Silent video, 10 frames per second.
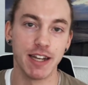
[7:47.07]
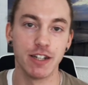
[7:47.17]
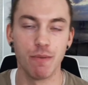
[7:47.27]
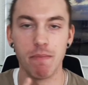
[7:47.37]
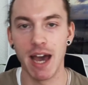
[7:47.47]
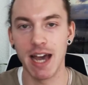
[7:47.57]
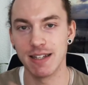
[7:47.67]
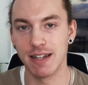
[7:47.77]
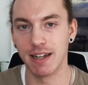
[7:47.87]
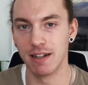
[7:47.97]
into
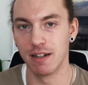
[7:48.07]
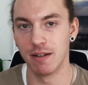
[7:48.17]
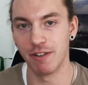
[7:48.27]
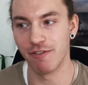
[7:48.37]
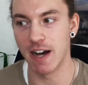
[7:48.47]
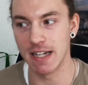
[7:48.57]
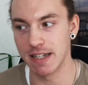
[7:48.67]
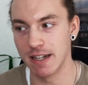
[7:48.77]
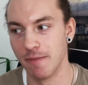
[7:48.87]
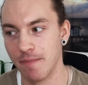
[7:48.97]
pacing a little bit faster.